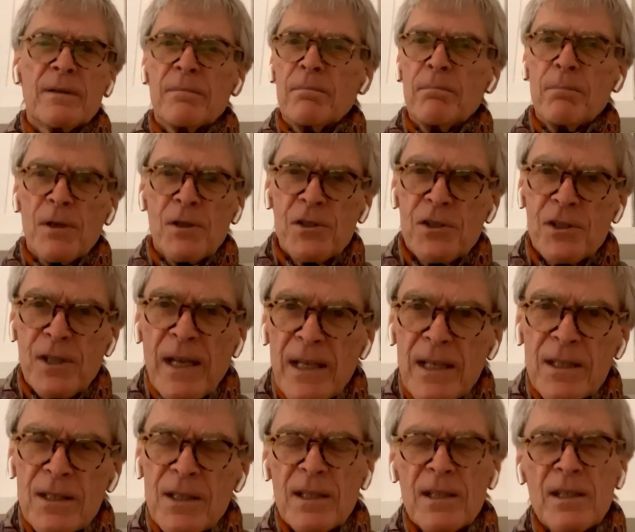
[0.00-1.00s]
and
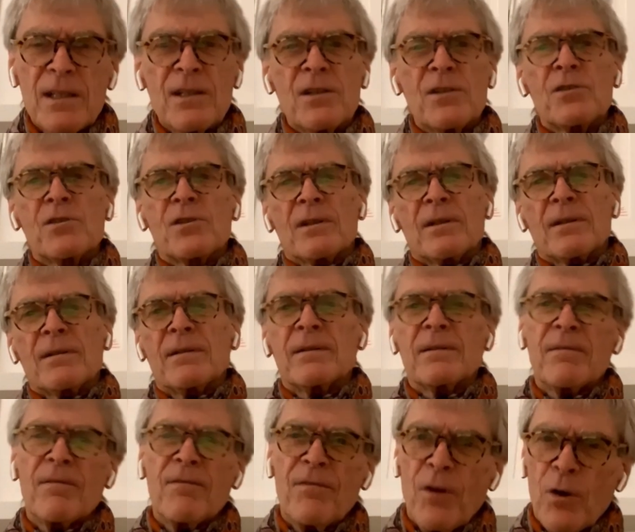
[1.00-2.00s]
Mercedes
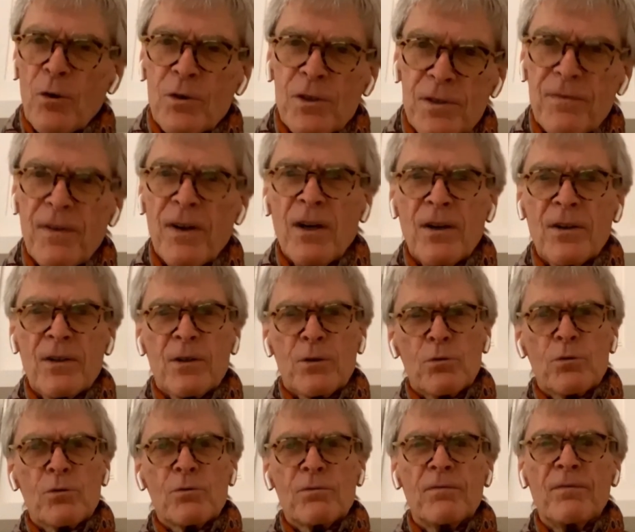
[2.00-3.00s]
and Volkswagen,
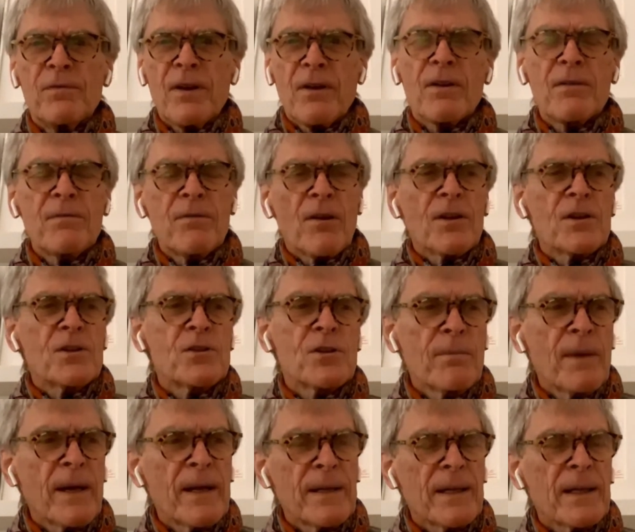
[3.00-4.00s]
all very, very
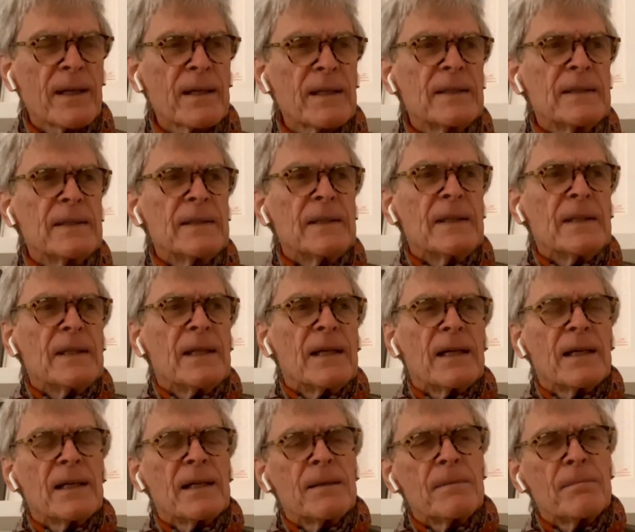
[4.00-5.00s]
Germanic.
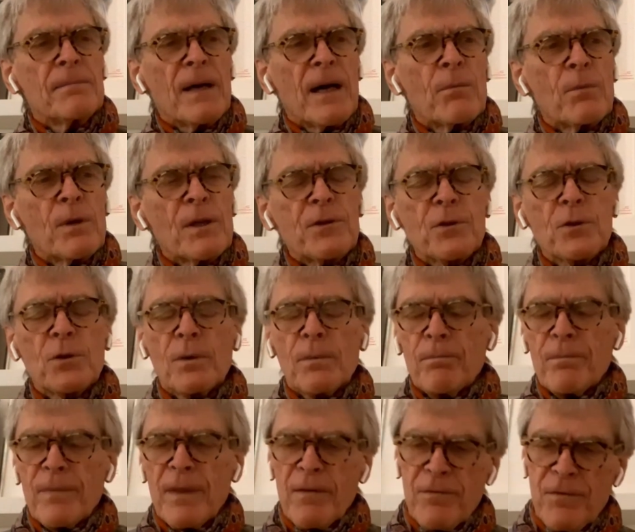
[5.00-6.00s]
And we
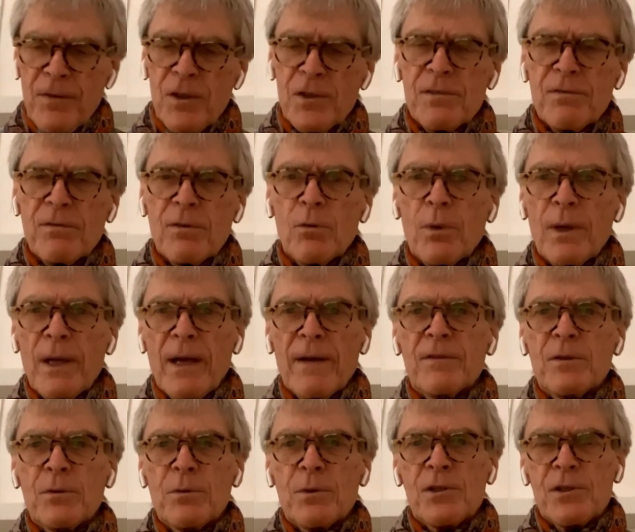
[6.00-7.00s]
thought, first of all, we've
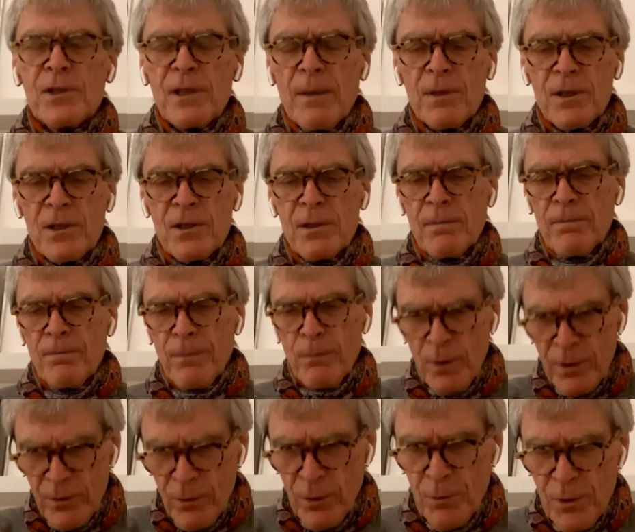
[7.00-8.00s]
got to establish
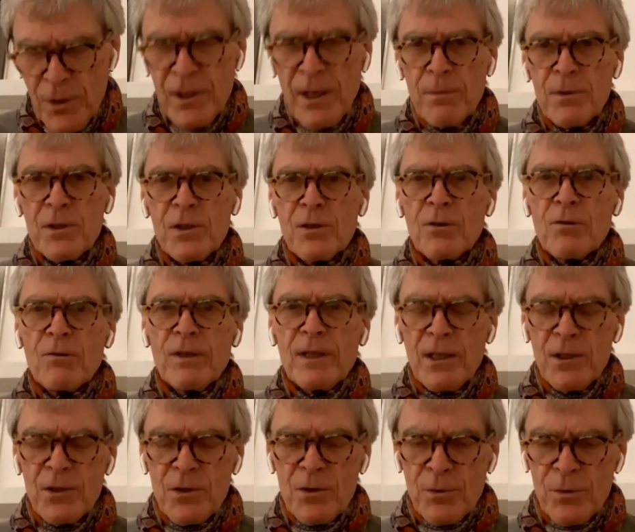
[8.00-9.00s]
the
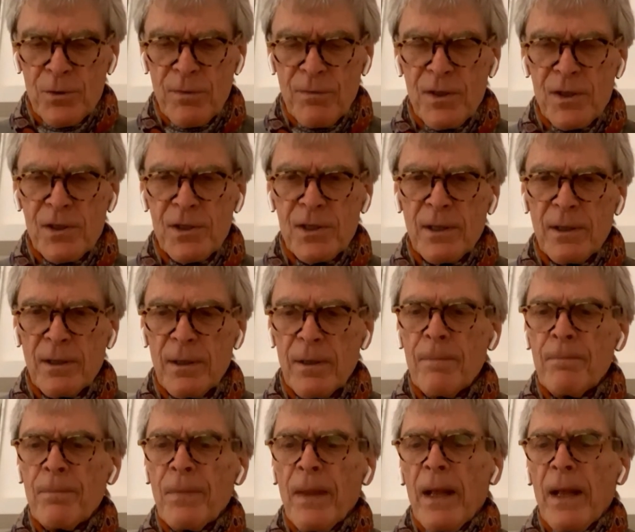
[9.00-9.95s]
credentials of this car.